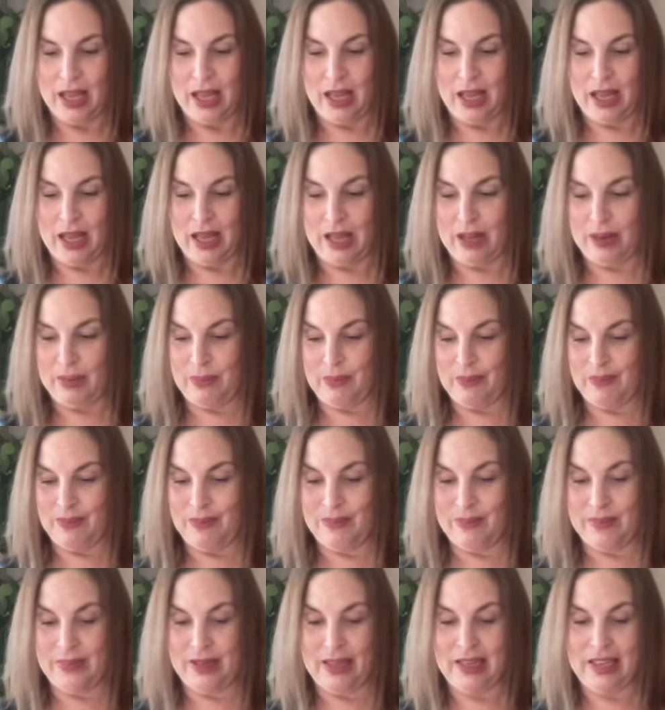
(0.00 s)
Um,
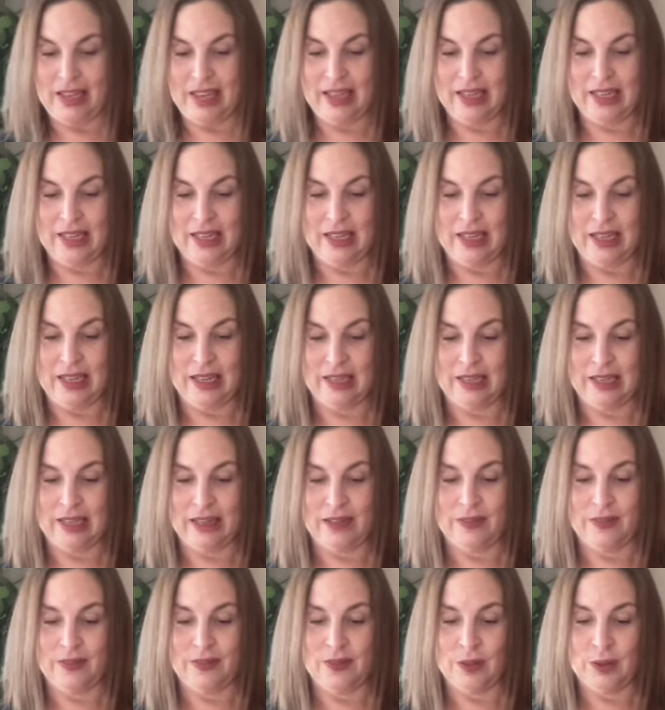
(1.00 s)
and it
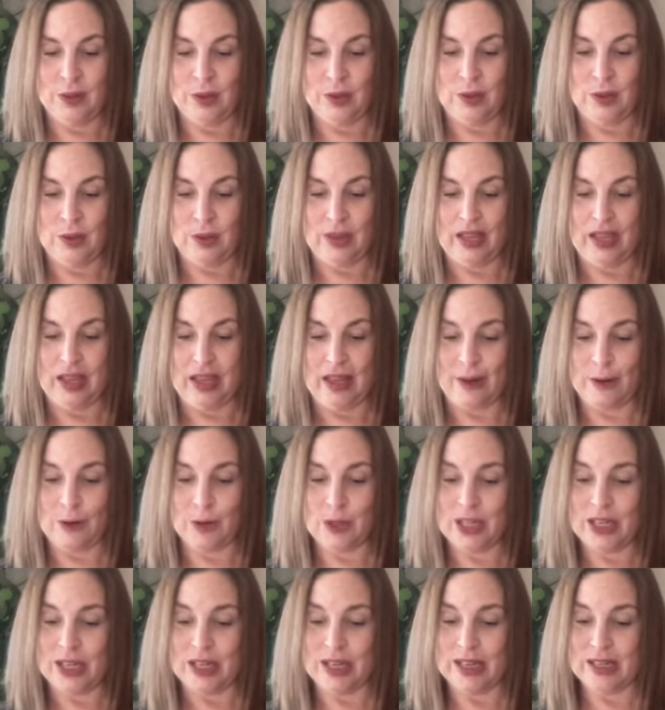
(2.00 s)
gives you the
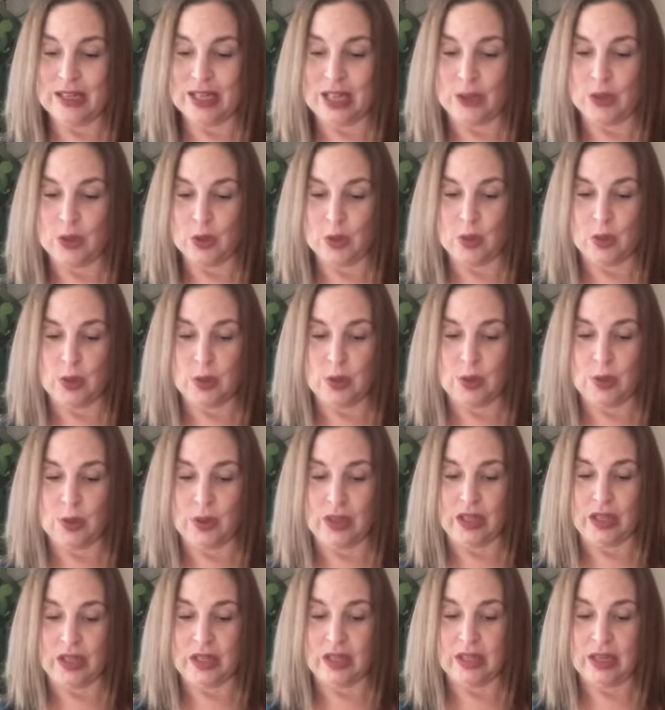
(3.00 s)
energy and essential
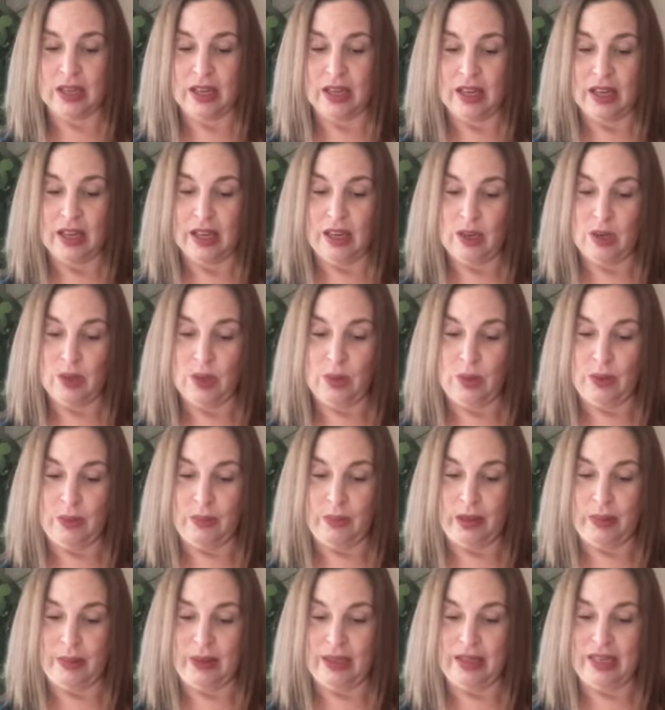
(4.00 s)
nutrients you and
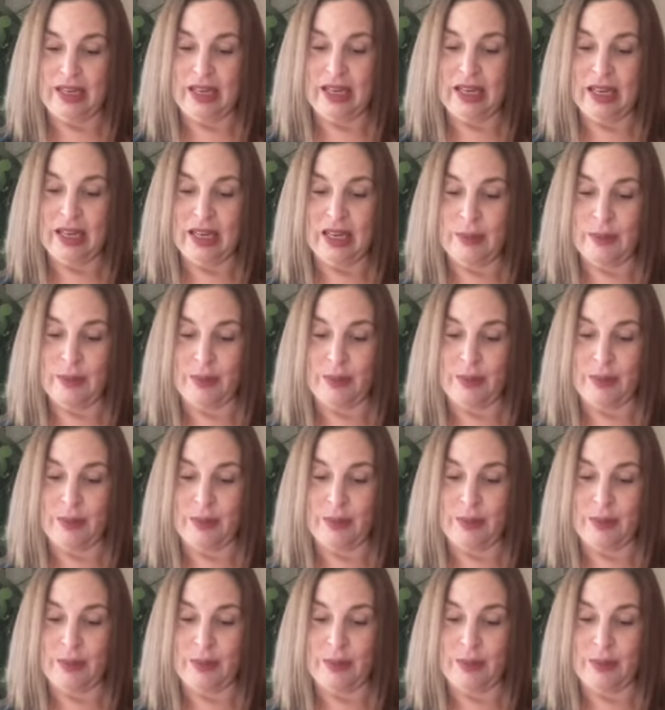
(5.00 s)
baby need.